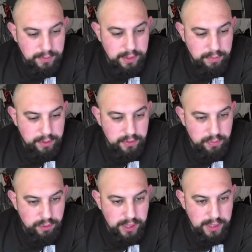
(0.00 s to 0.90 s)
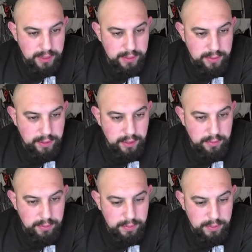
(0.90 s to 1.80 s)
to get rid of some Rare Candies though,
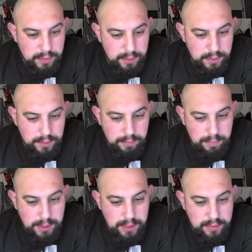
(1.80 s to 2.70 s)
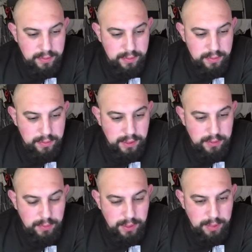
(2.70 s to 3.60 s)
but
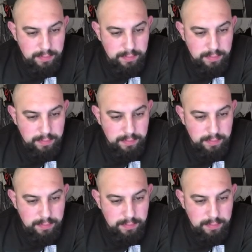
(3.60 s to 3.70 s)
it's one of them.